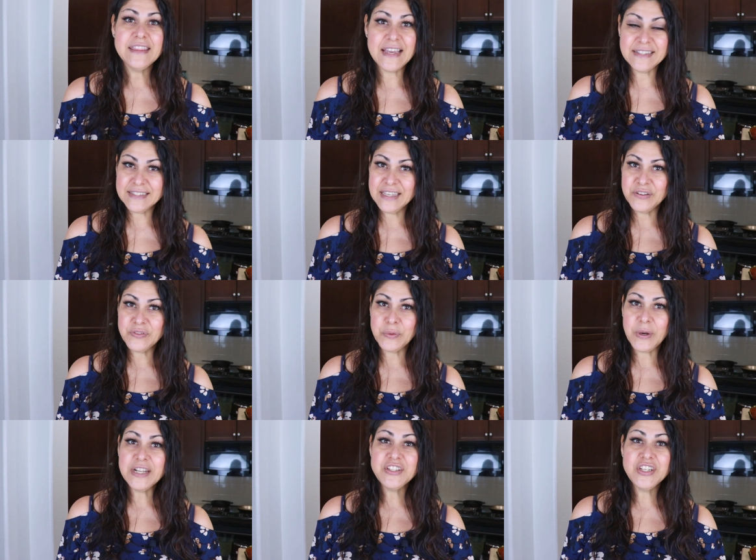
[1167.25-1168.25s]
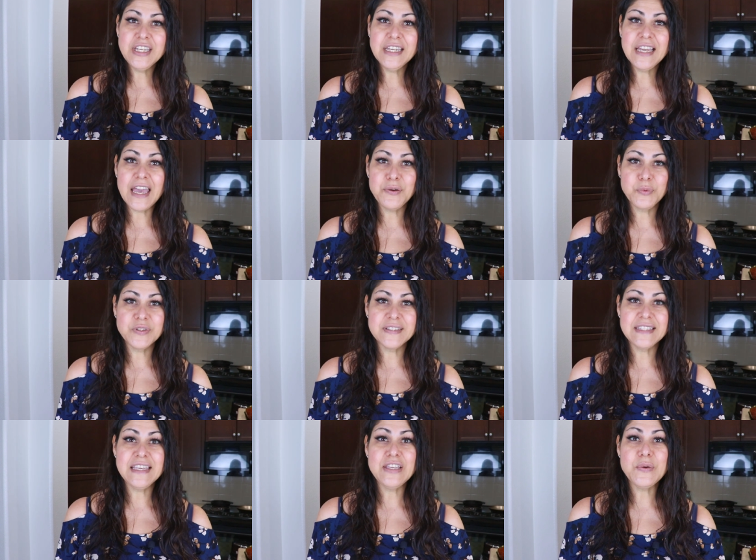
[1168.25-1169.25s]
Thanks again for watching and we'll
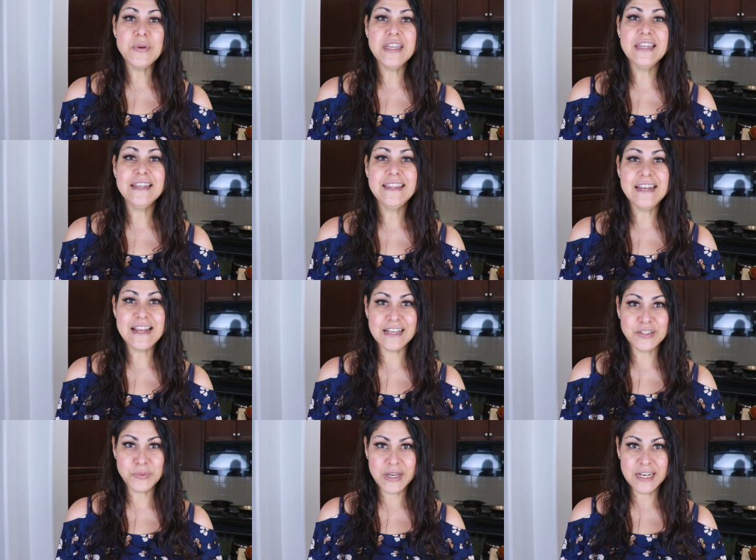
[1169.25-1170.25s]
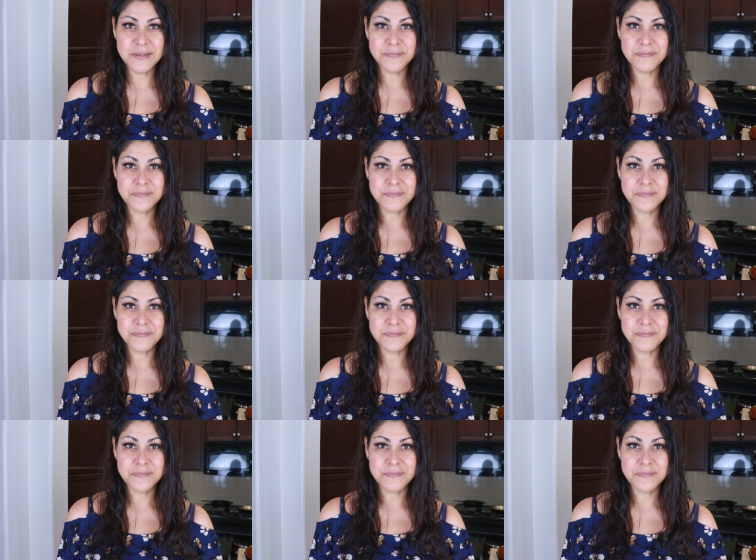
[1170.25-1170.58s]
see you in the next one.